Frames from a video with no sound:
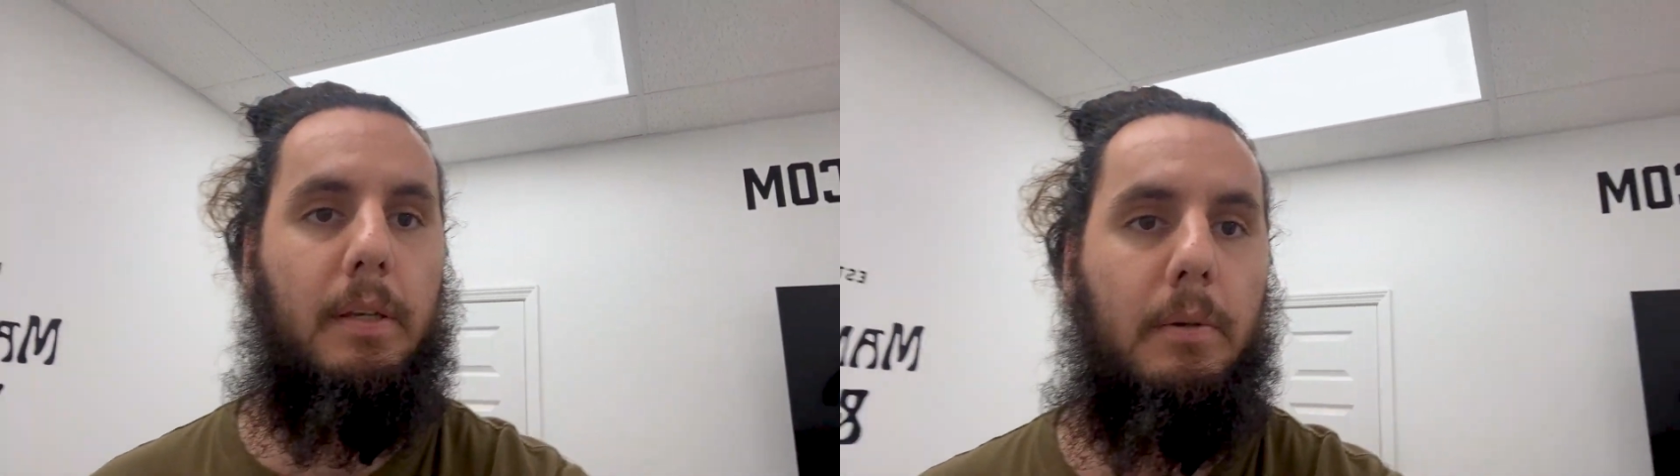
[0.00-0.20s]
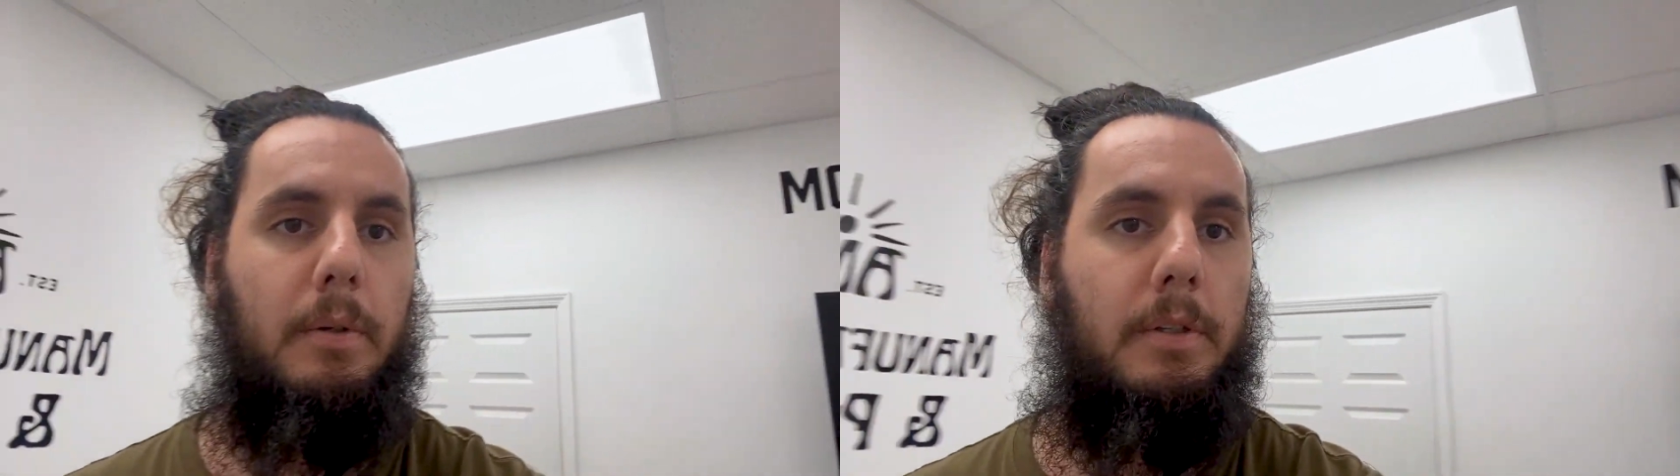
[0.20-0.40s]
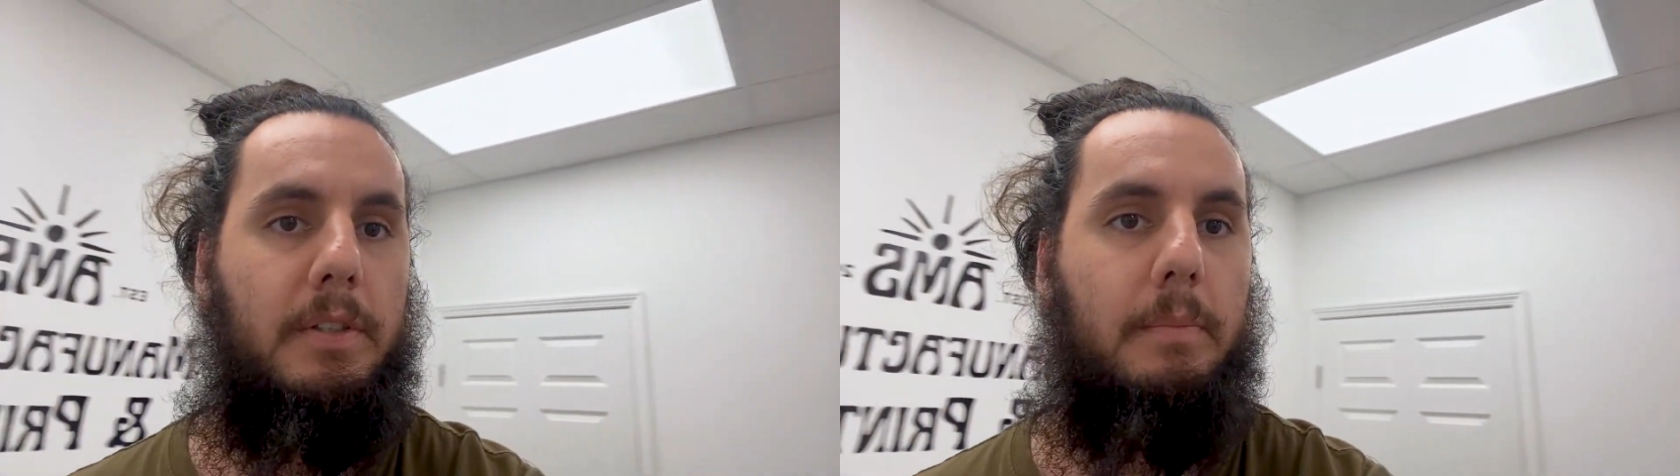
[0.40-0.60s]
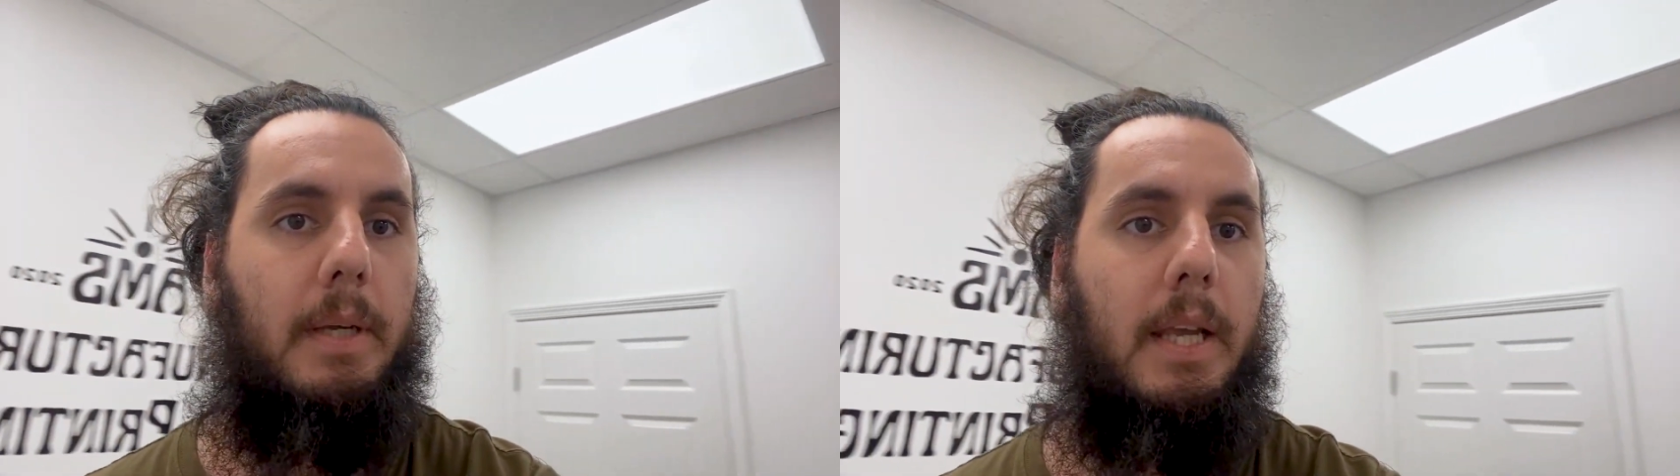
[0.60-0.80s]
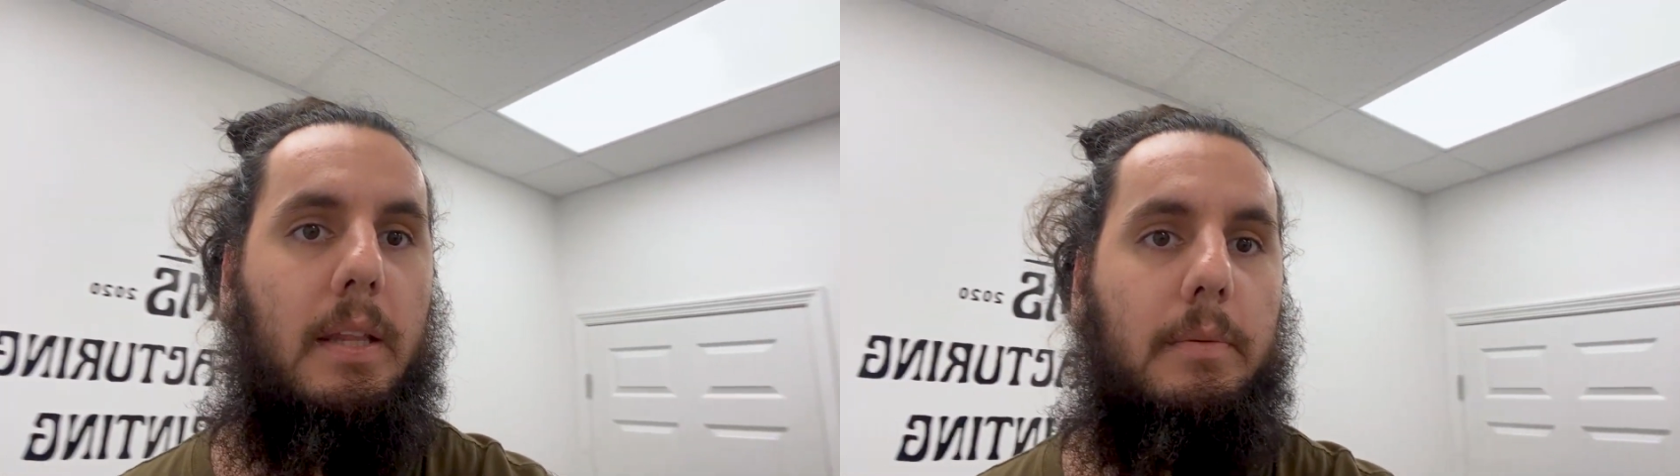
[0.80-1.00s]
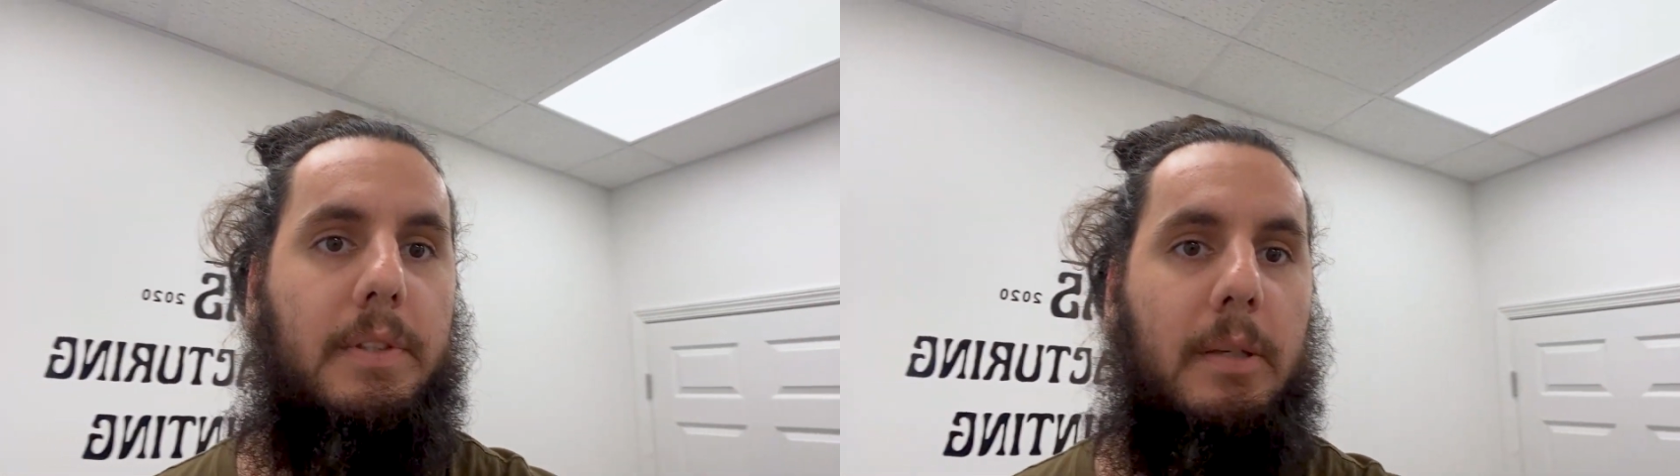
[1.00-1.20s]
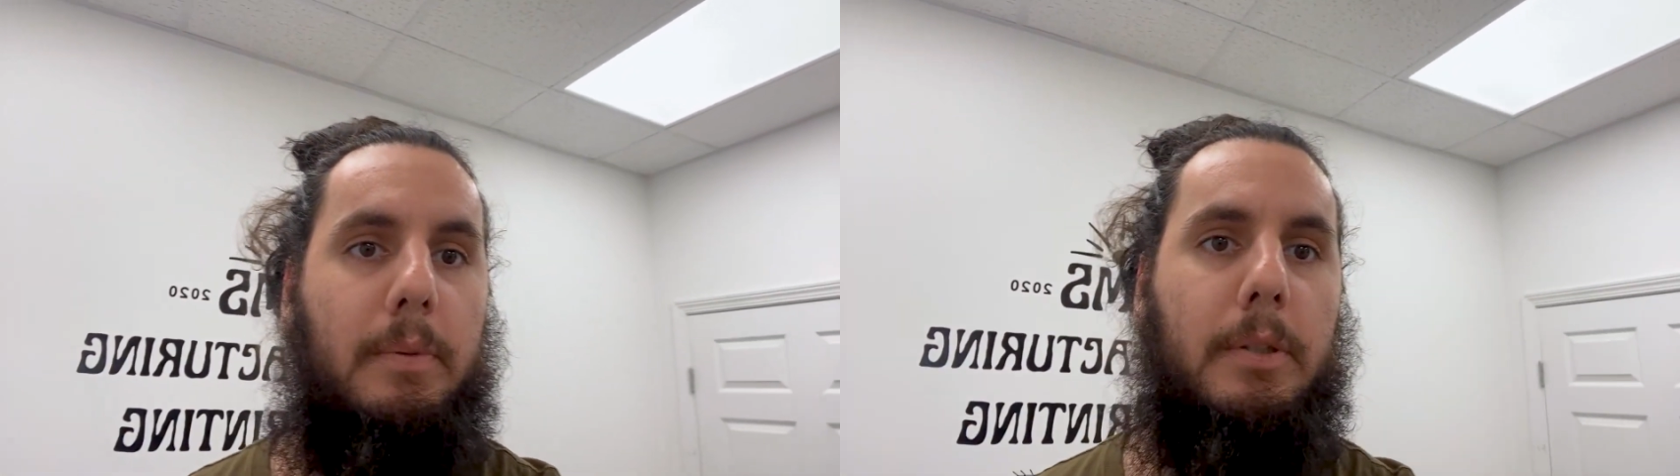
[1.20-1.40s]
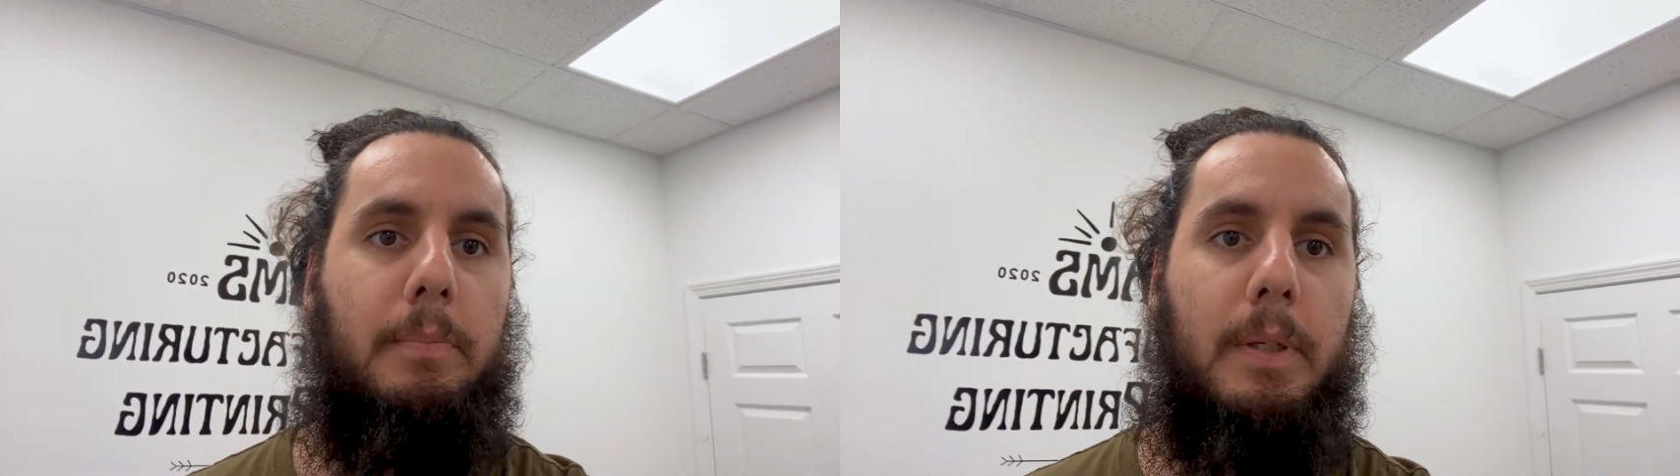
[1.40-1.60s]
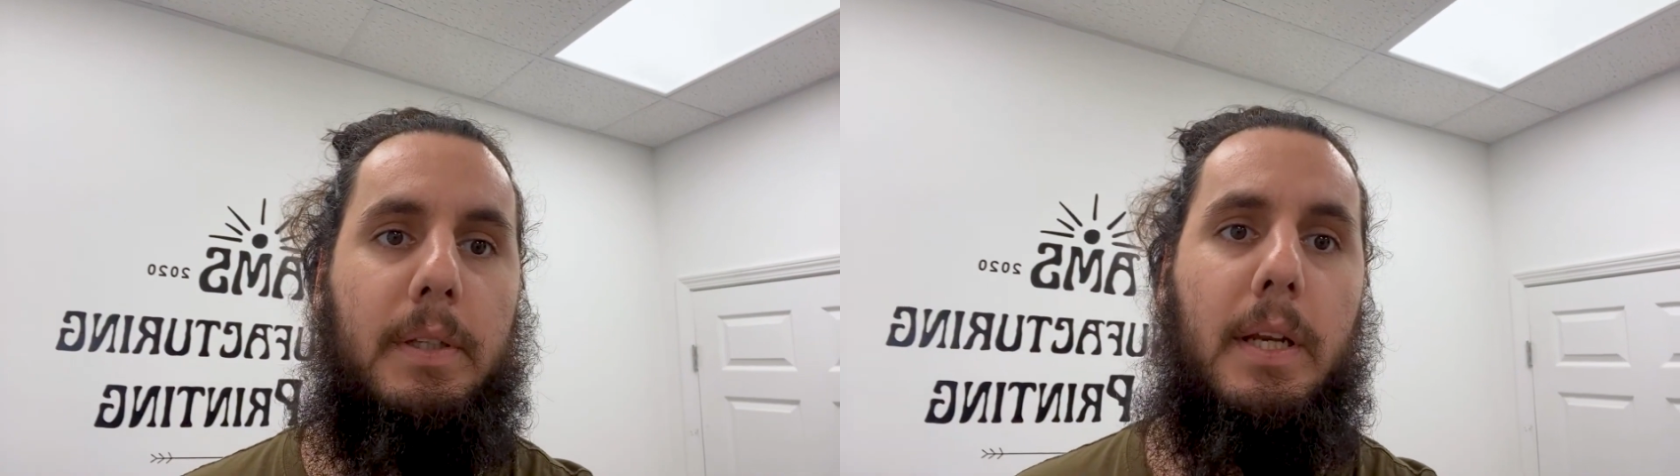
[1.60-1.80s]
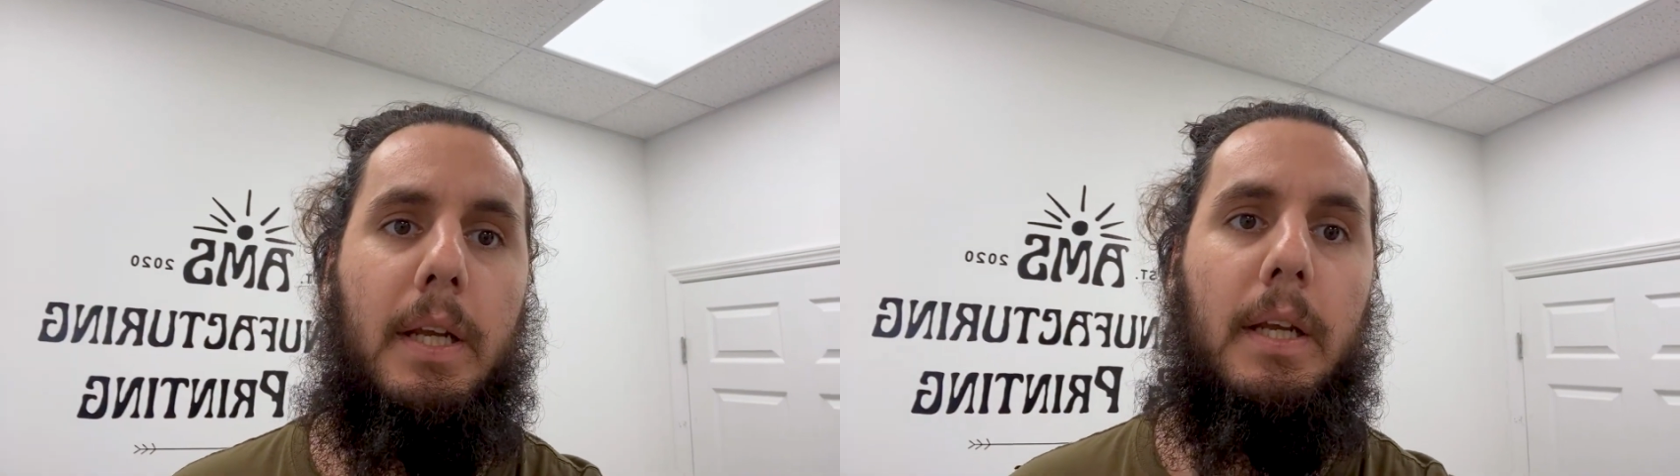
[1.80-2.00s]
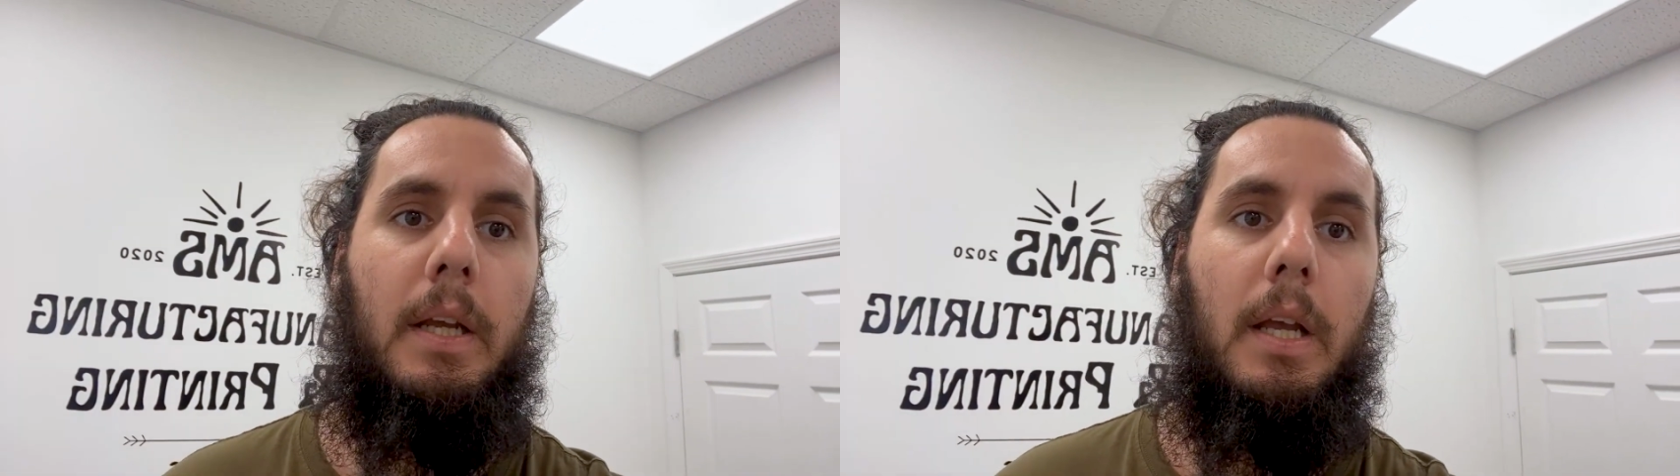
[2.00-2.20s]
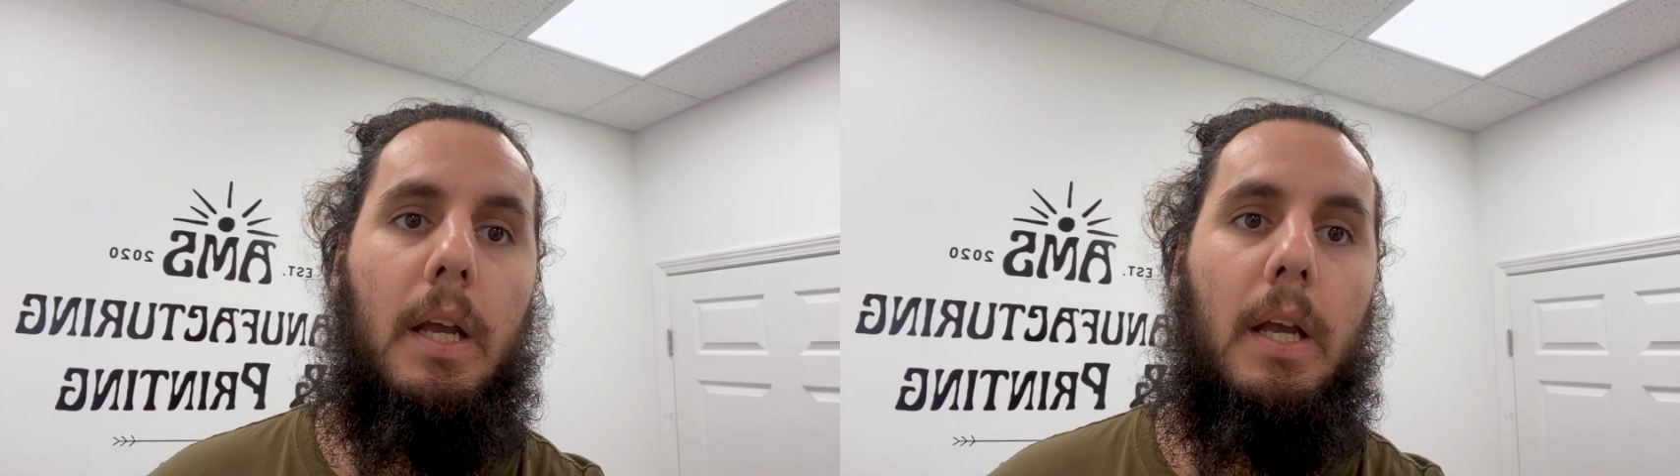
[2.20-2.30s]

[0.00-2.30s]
orders that Michaela was able to print today,